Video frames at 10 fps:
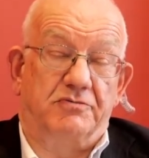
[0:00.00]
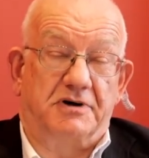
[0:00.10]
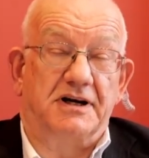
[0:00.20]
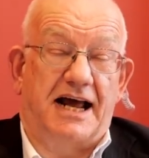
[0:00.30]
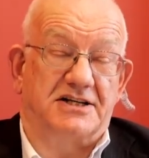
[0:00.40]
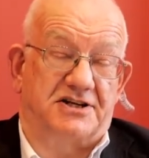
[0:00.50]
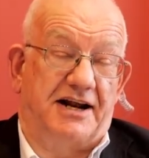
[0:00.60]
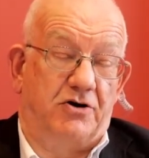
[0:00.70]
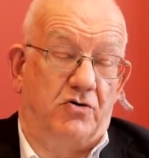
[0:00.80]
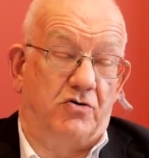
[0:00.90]
last that
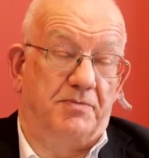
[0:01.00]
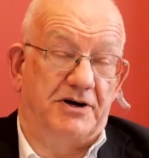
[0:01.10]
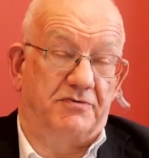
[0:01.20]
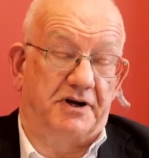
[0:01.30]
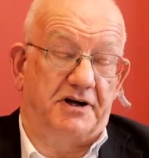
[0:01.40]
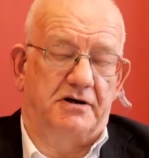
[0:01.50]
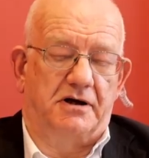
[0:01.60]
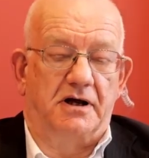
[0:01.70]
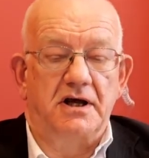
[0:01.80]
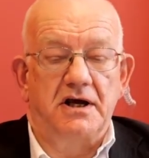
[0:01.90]
long or may not
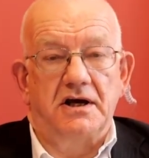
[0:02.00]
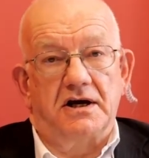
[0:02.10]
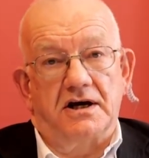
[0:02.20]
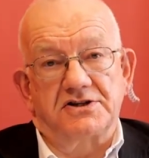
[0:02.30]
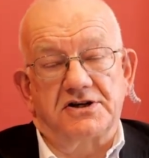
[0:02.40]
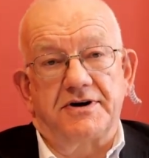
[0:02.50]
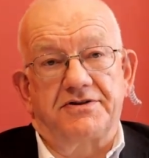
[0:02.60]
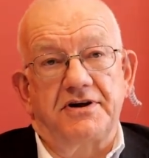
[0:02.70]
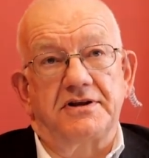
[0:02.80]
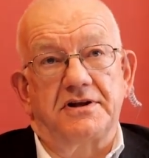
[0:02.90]
recur. And so I
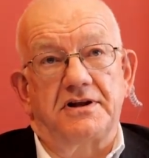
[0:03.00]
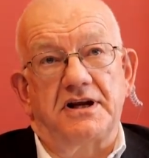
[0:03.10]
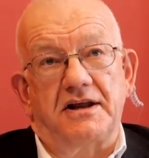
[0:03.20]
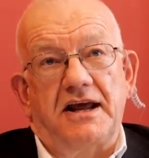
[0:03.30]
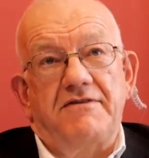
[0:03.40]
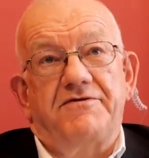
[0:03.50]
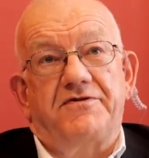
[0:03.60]
think that if